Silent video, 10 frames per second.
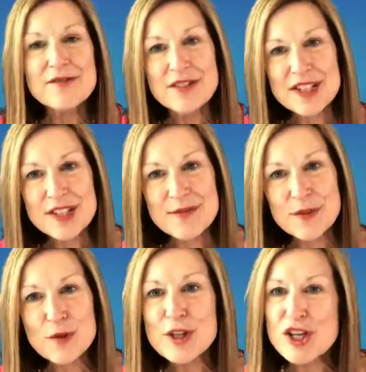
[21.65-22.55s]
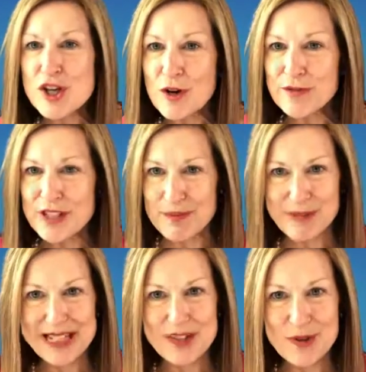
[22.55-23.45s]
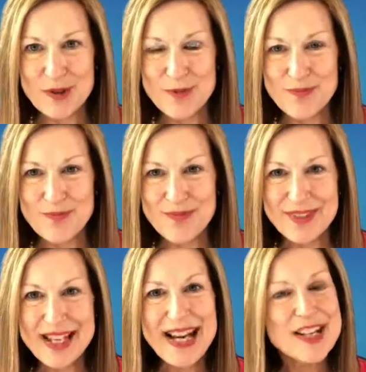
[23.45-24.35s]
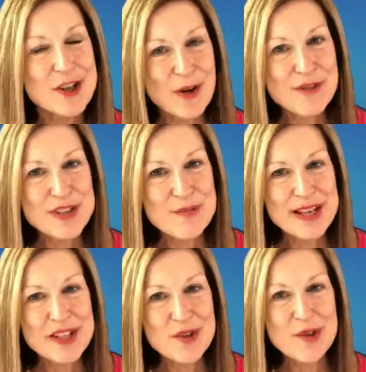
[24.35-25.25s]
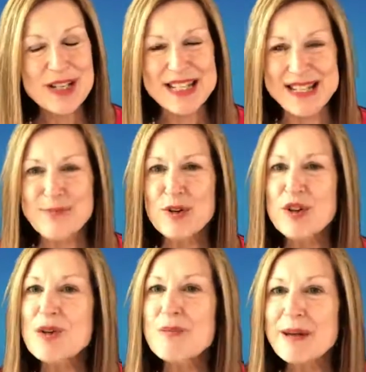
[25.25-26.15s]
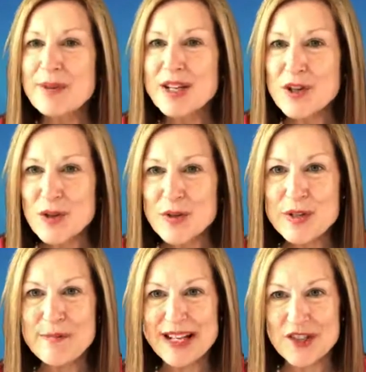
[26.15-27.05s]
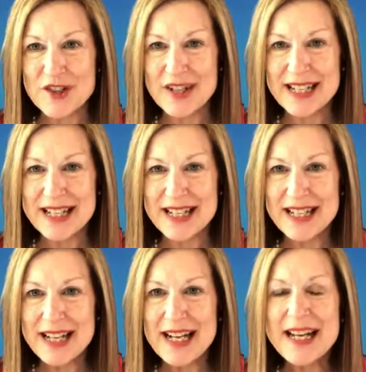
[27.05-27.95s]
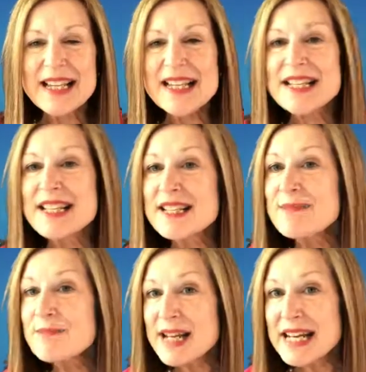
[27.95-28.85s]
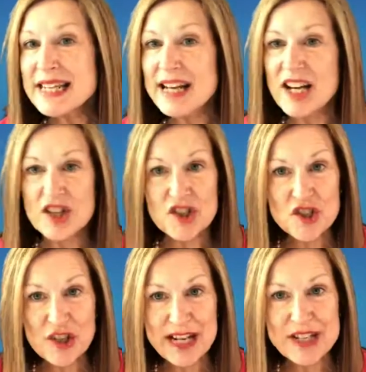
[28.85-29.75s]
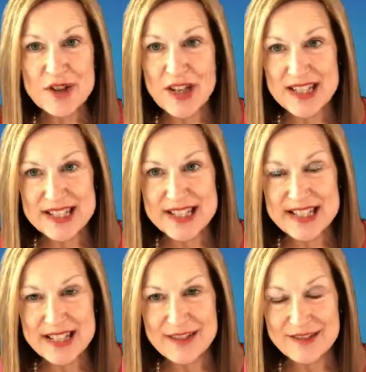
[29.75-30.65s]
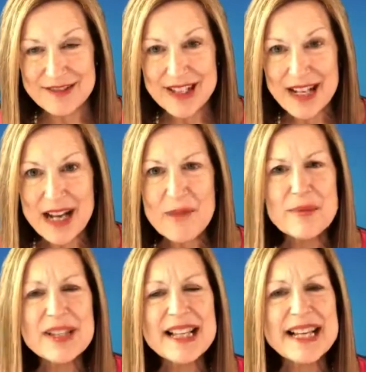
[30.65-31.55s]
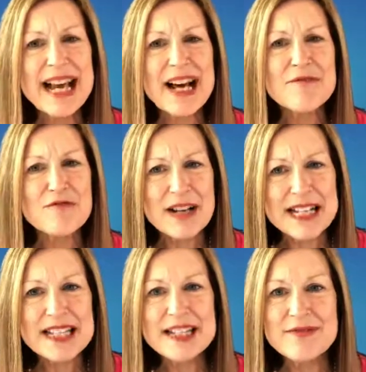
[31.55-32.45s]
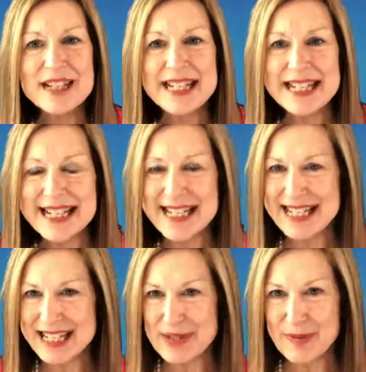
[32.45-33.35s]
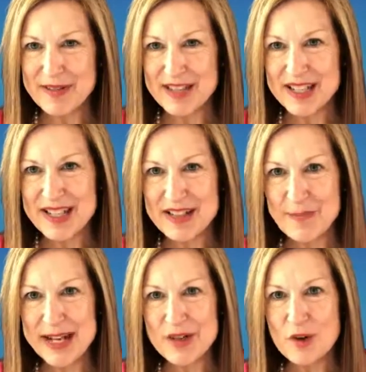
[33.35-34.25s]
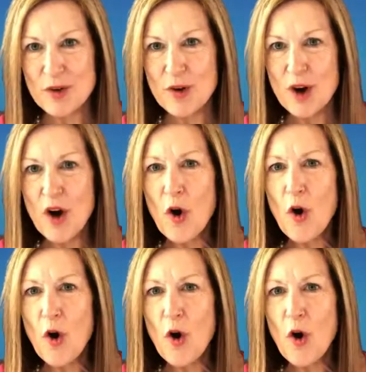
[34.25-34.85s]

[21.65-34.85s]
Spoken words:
First of all, the Novice Mentor. A Novice Mentor is someone who may be new to mentoring. This doesn't mean they're untrained or unskilled, but they have relatively little experience as a mentor